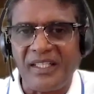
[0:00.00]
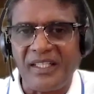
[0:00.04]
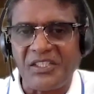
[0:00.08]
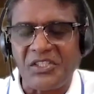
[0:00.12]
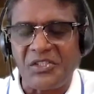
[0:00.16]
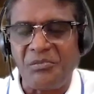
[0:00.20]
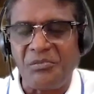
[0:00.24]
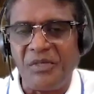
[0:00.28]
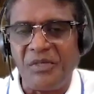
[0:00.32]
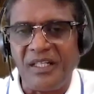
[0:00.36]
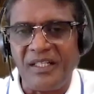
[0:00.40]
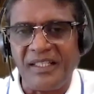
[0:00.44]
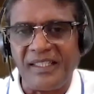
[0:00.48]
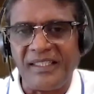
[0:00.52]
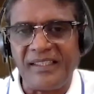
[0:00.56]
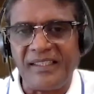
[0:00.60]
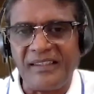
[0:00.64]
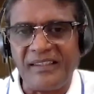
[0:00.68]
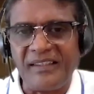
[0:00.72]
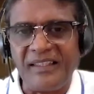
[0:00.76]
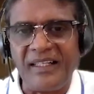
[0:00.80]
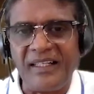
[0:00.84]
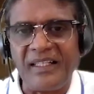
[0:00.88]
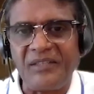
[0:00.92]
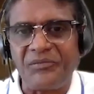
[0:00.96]
estimating
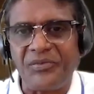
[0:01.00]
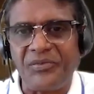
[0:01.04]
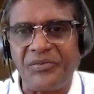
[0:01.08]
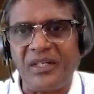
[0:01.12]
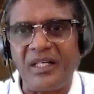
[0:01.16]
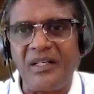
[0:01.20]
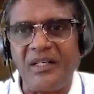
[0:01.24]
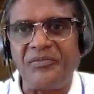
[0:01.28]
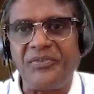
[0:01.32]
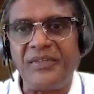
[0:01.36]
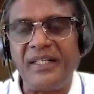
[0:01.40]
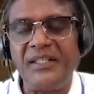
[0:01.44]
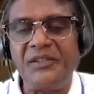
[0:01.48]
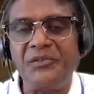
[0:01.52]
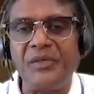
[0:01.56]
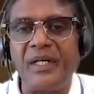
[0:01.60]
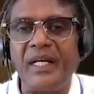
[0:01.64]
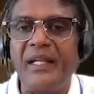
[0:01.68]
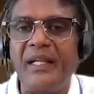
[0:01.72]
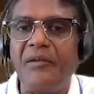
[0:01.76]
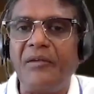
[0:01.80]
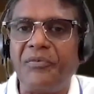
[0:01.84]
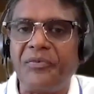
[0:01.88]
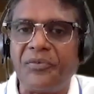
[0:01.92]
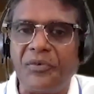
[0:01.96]
that for
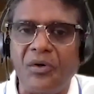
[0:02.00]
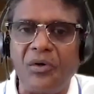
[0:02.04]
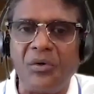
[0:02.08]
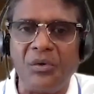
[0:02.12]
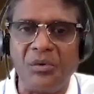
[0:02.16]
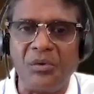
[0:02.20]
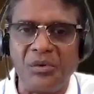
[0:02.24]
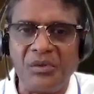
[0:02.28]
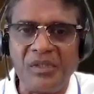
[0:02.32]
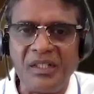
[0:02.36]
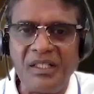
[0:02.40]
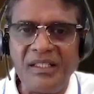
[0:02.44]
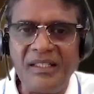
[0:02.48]
FY24,